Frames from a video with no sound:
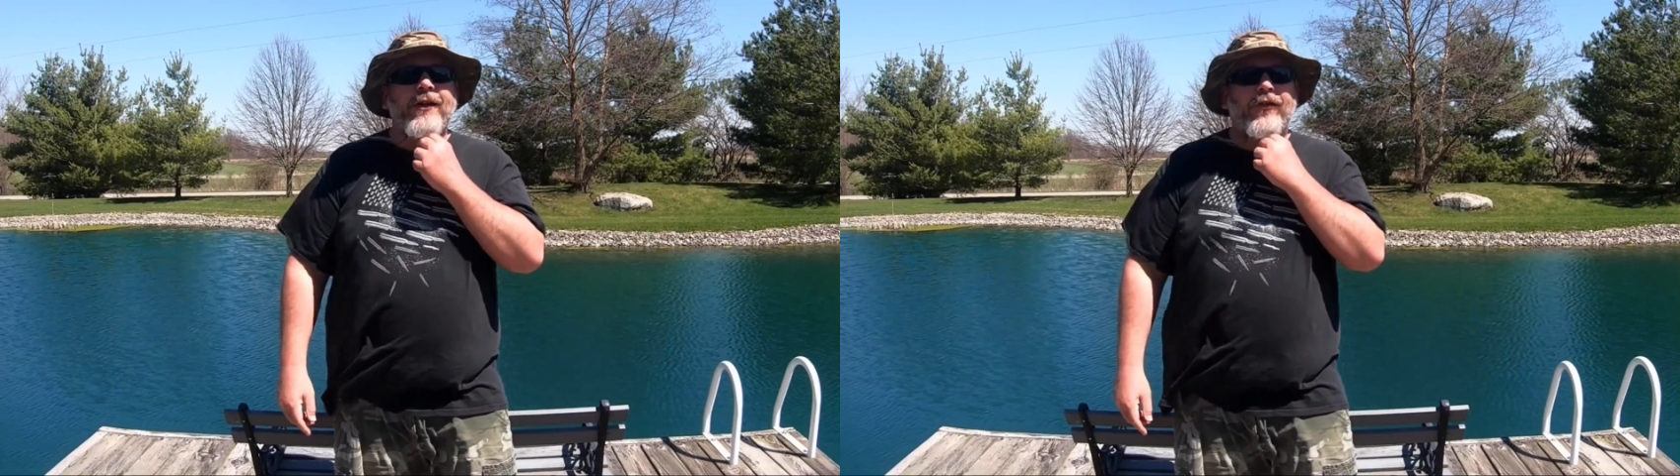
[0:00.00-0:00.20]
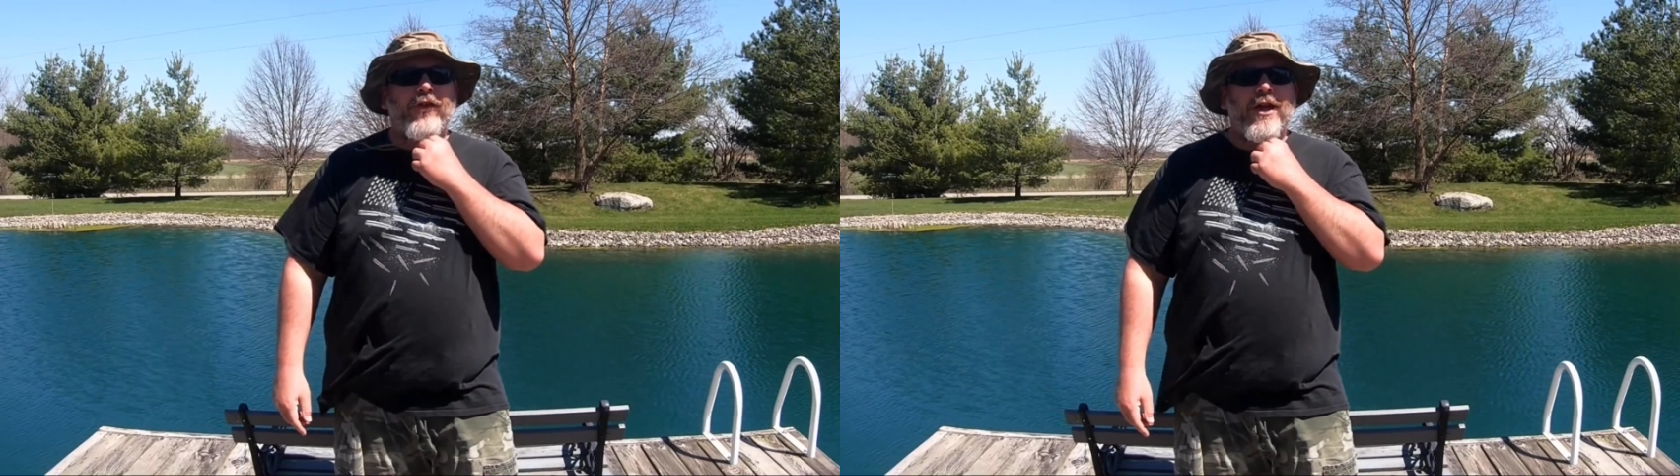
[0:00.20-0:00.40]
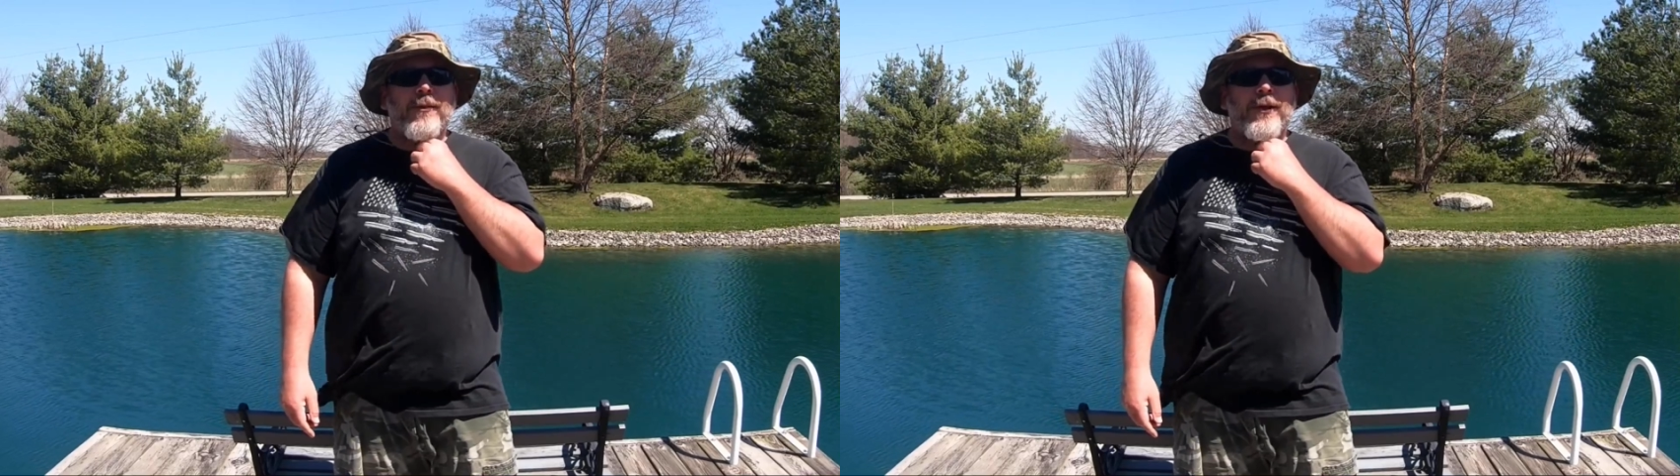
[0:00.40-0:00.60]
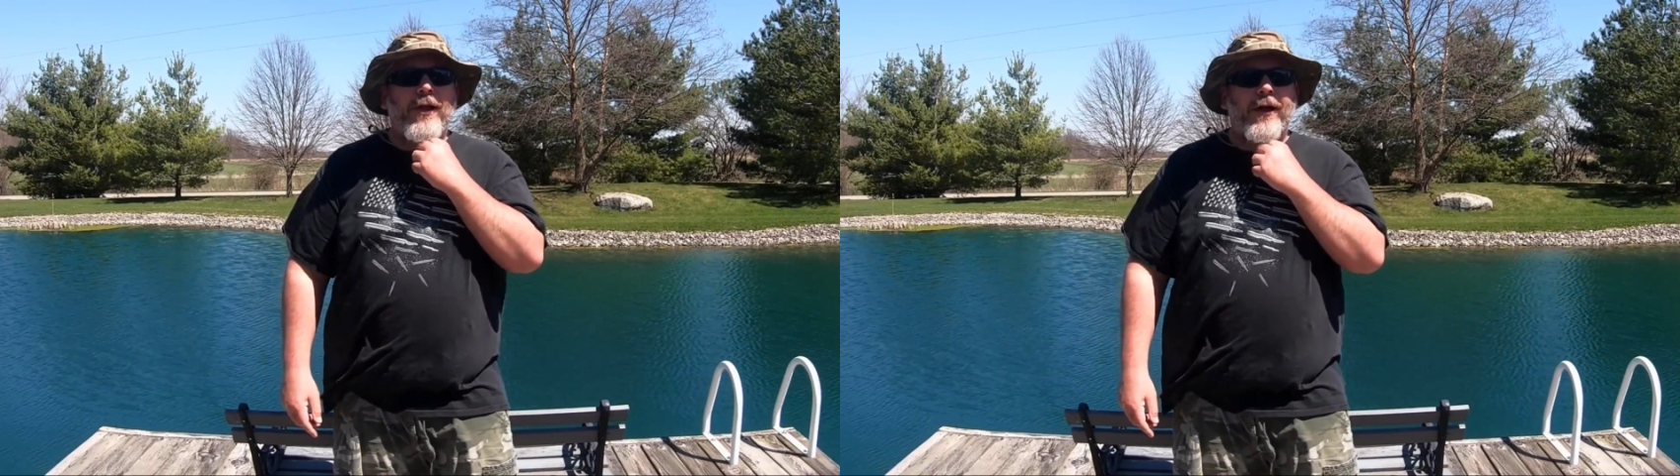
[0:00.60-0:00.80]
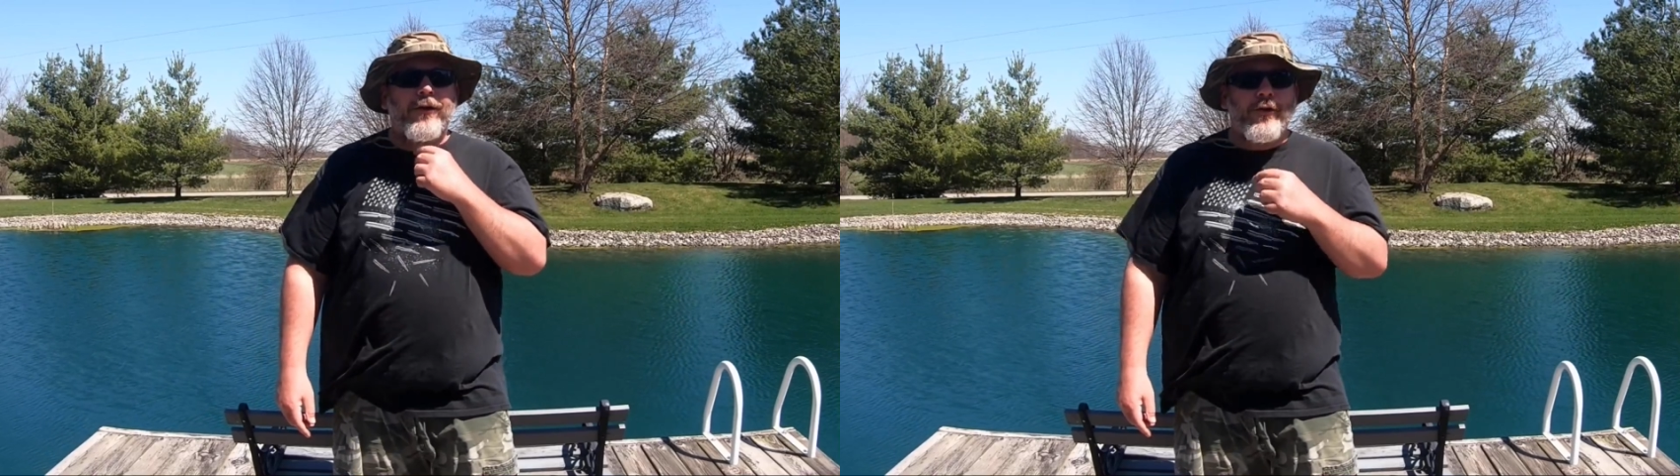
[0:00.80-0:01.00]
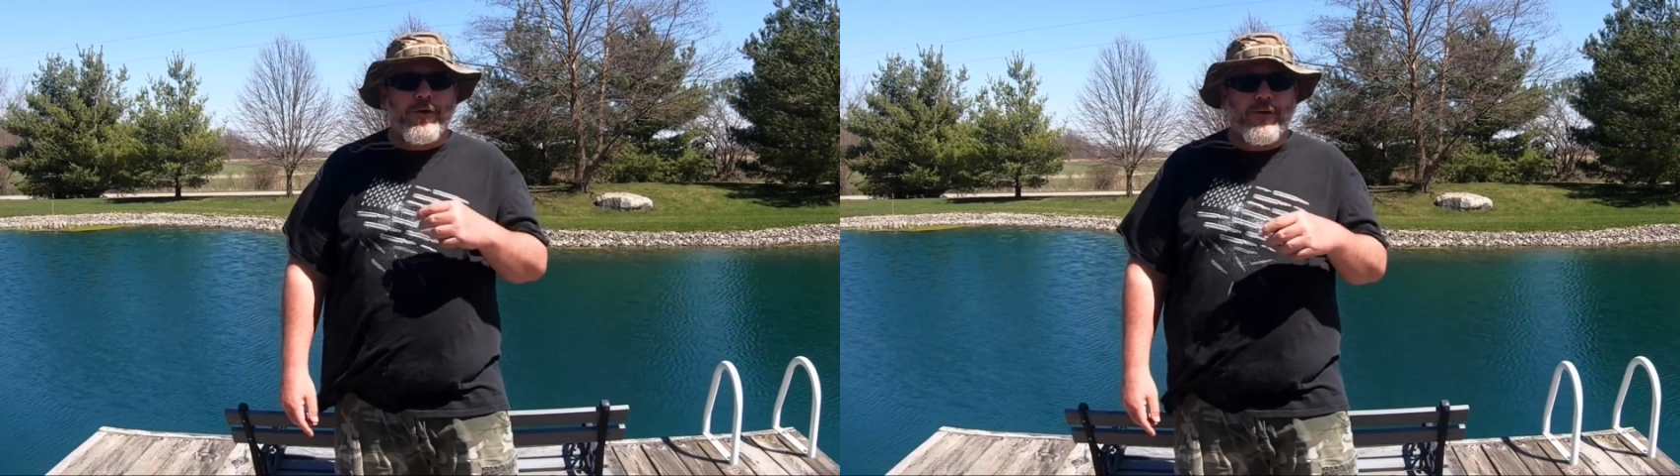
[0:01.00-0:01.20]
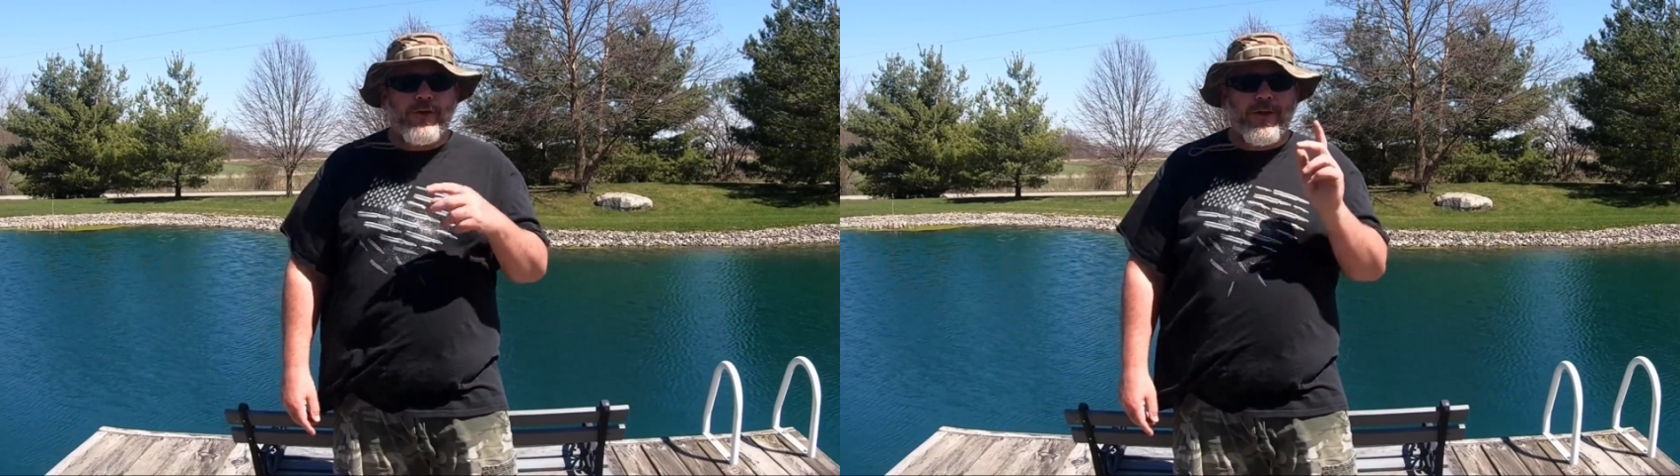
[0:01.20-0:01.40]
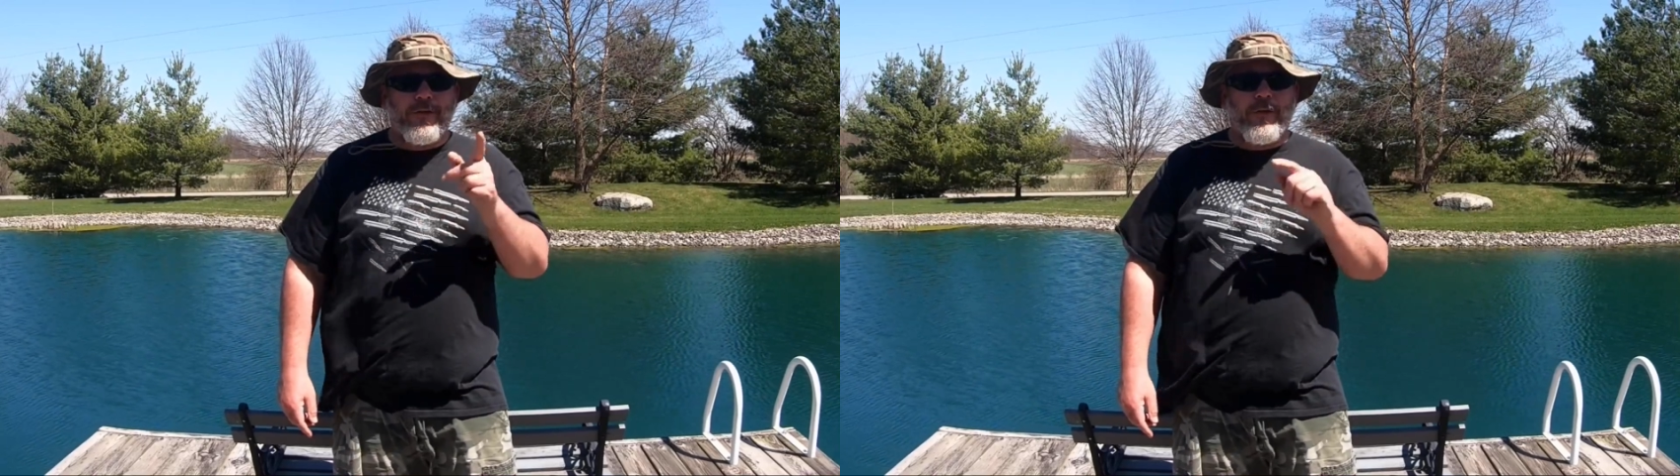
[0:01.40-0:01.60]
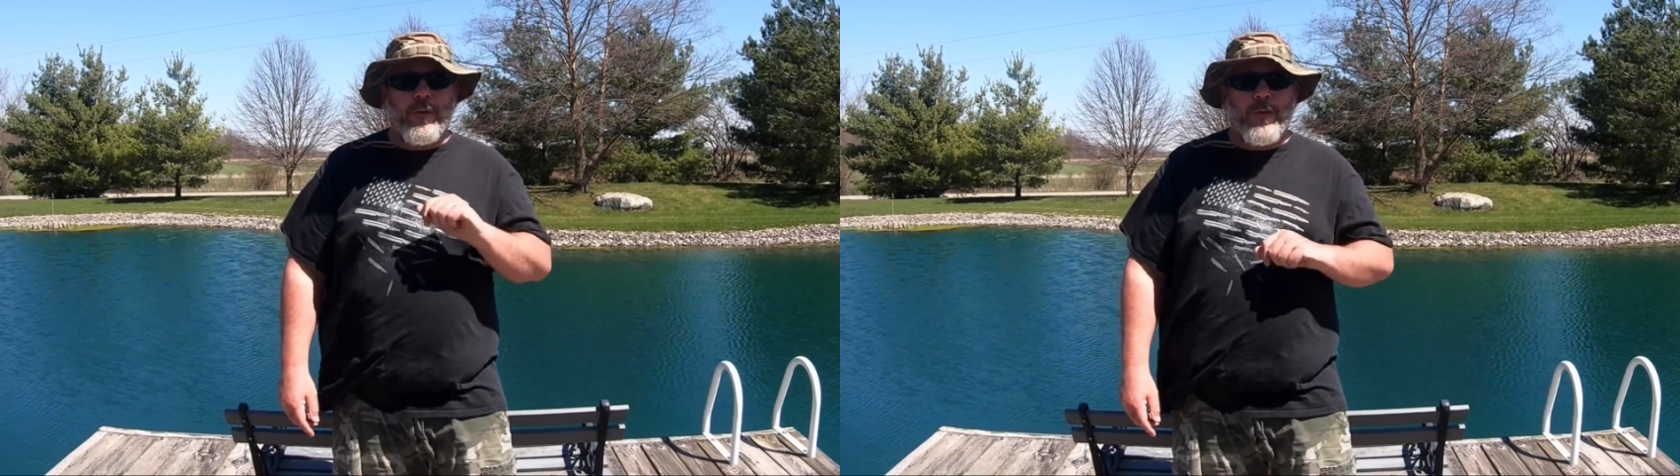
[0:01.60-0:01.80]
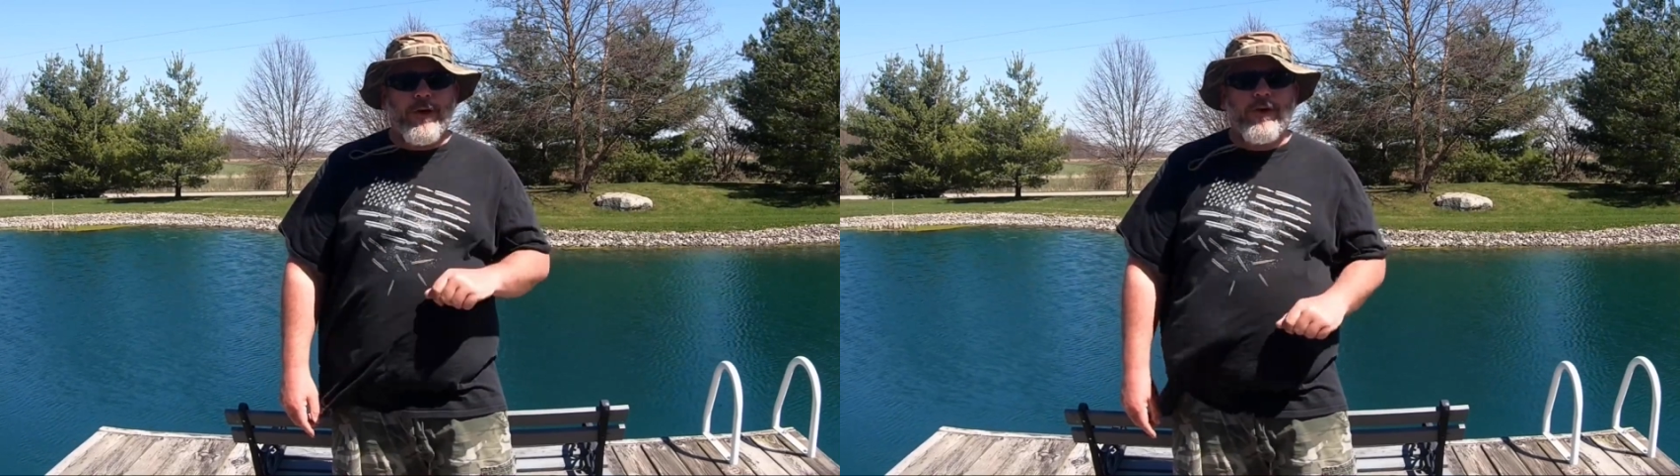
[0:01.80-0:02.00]
is to keep it locked under your chin so the
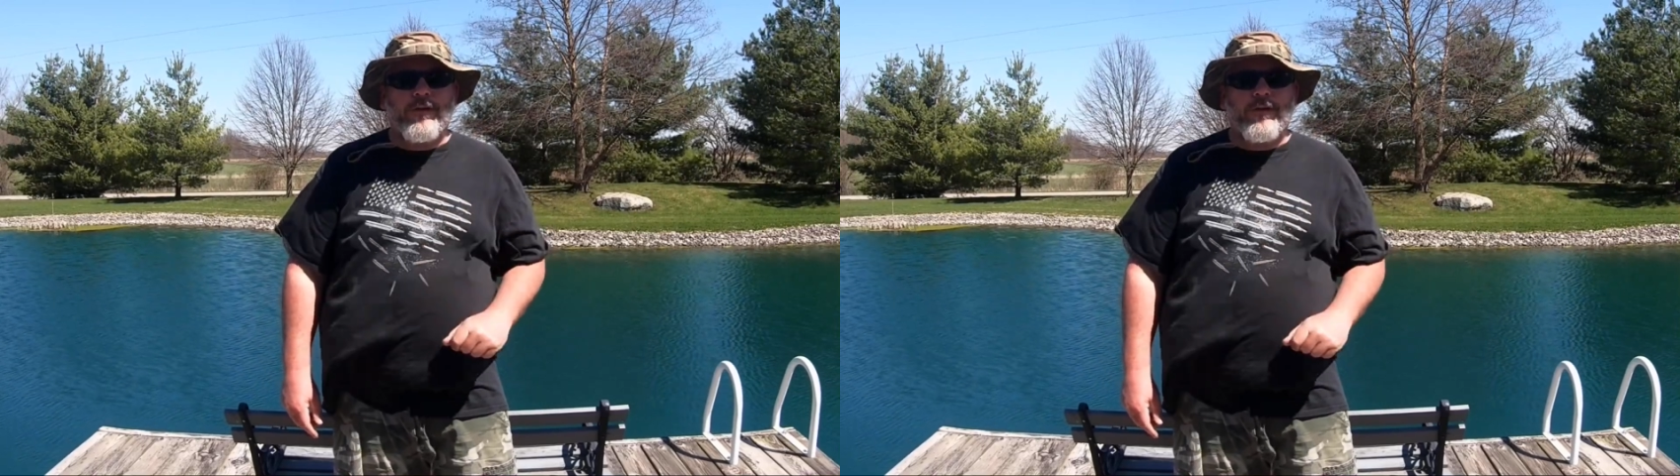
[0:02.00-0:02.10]
wind